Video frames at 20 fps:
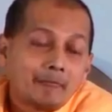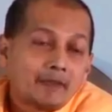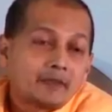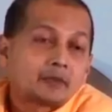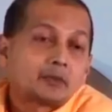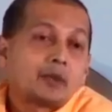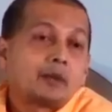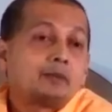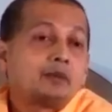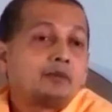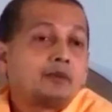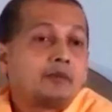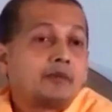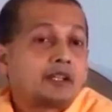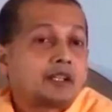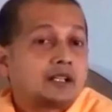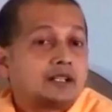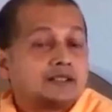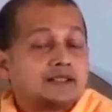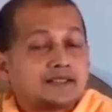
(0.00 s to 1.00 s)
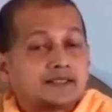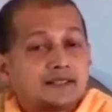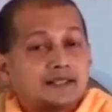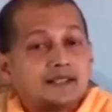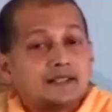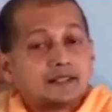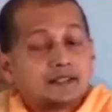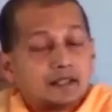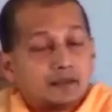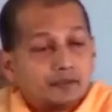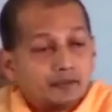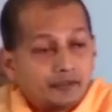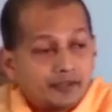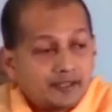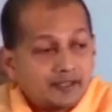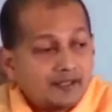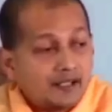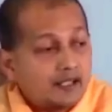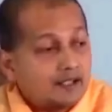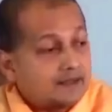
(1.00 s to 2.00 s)
Swami Vivekananda says,
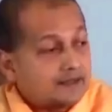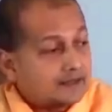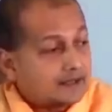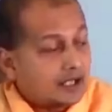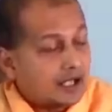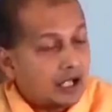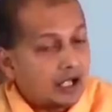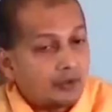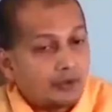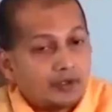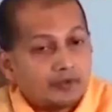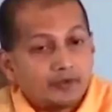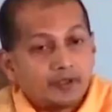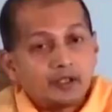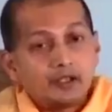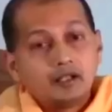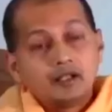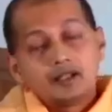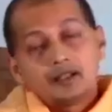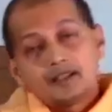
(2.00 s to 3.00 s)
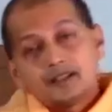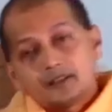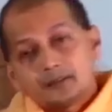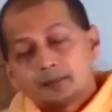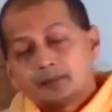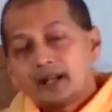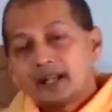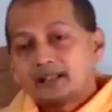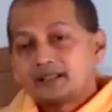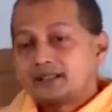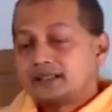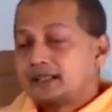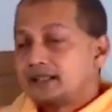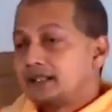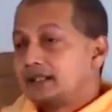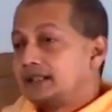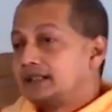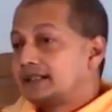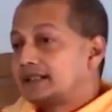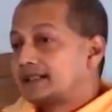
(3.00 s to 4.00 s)
Vedanta, however, is
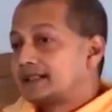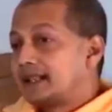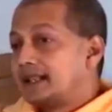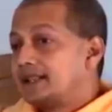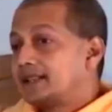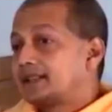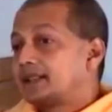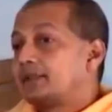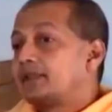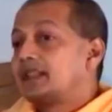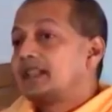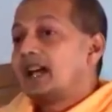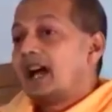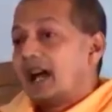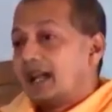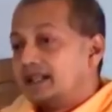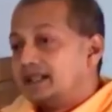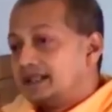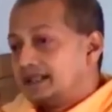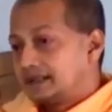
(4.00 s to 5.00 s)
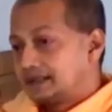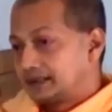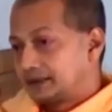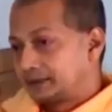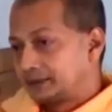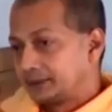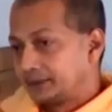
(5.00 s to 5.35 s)
practical in the sense of the ideal.